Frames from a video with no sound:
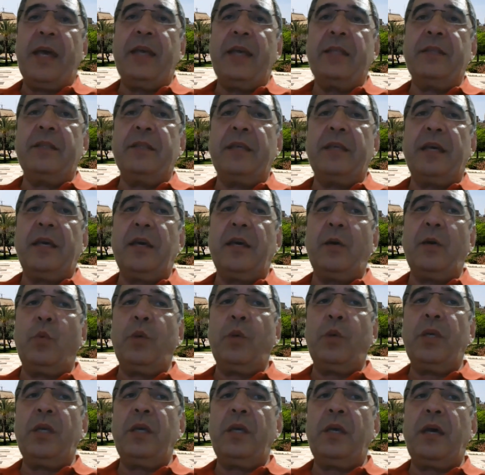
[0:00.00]
And uh,
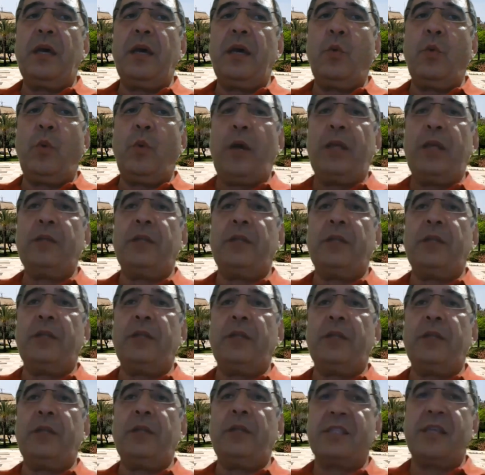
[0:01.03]
we uh, went and
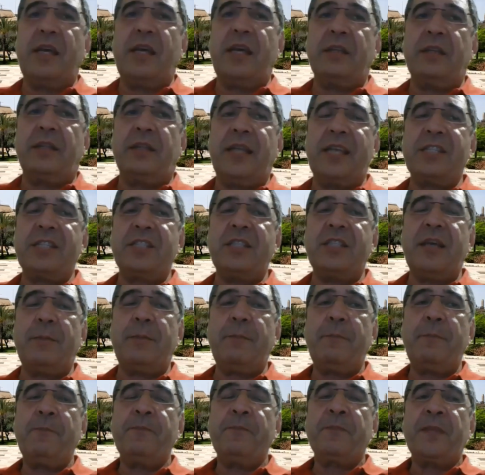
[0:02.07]
test and test
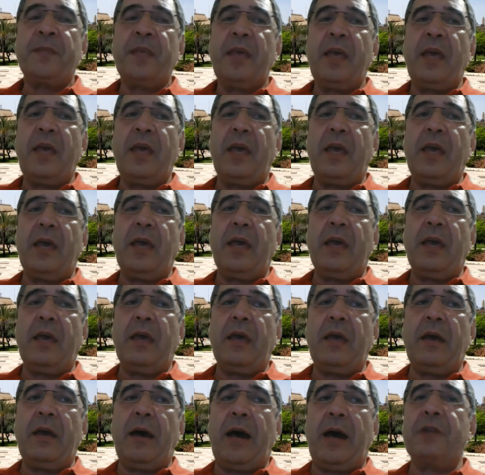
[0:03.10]
them,
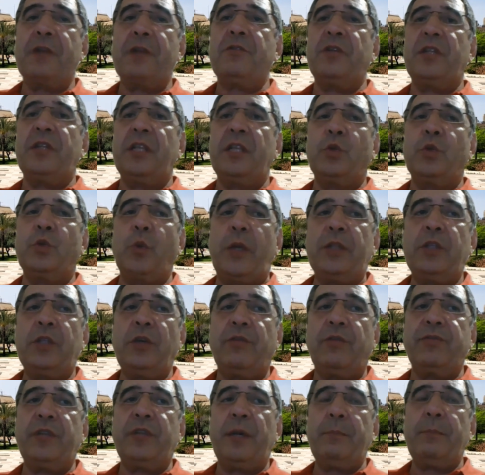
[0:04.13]
uh, 120
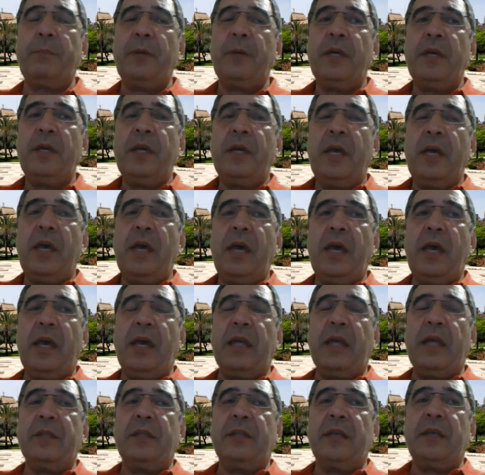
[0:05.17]
of them,
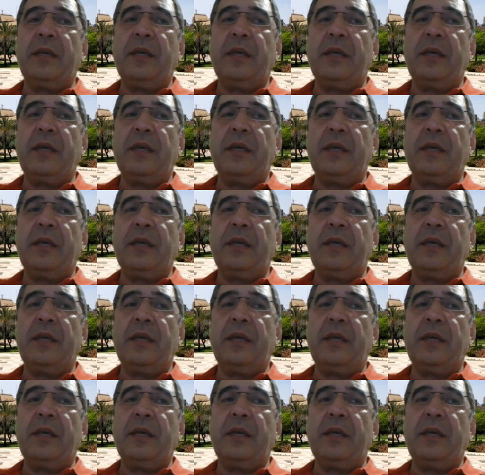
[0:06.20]
and